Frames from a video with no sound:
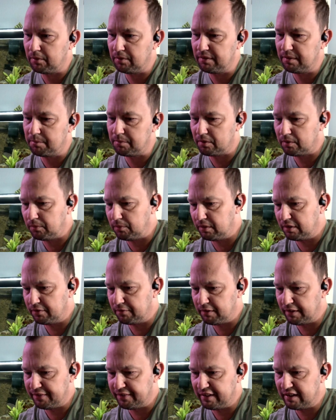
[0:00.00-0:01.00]
number one
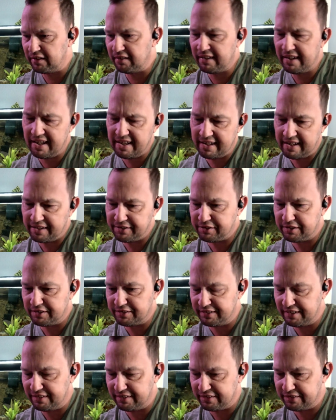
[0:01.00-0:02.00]
right there. And as you can
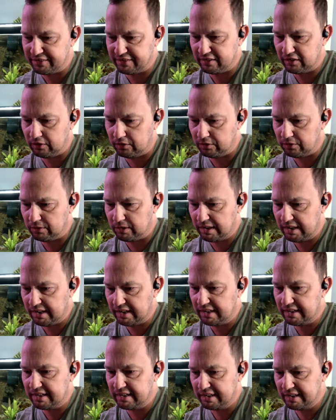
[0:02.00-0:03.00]
see, this is a
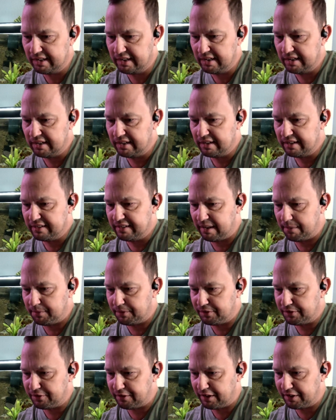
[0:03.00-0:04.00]
little
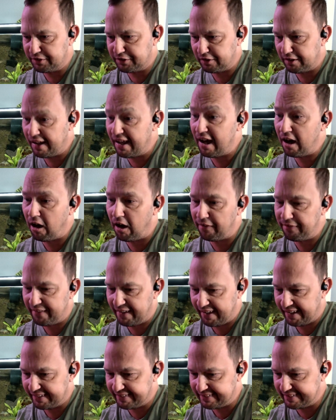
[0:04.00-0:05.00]
demonstration on
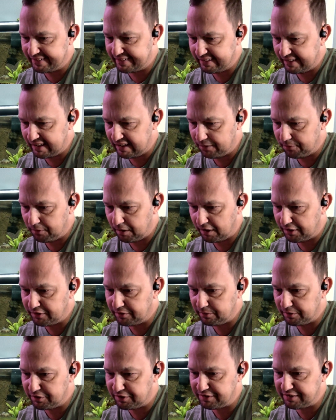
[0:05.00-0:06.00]
that, where I
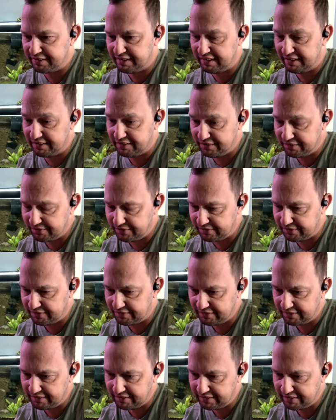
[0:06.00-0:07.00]
switch
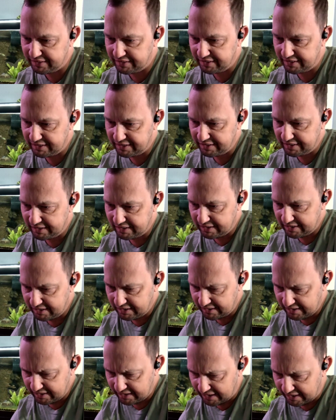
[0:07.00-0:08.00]
scenes.
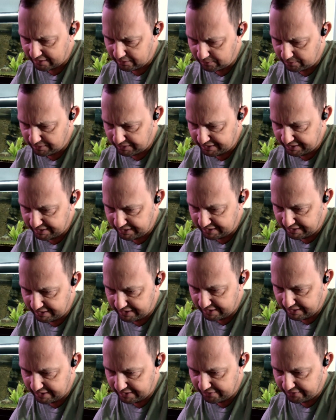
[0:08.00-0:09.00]
I don't need
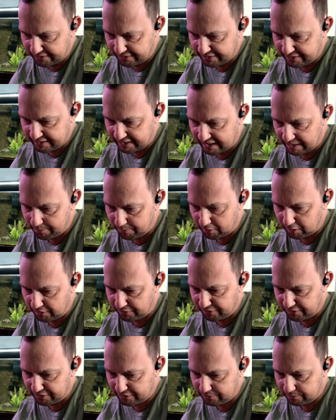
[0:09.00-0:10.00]
this camera
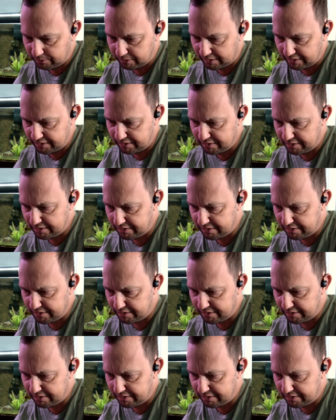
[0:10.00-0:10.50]
on this one.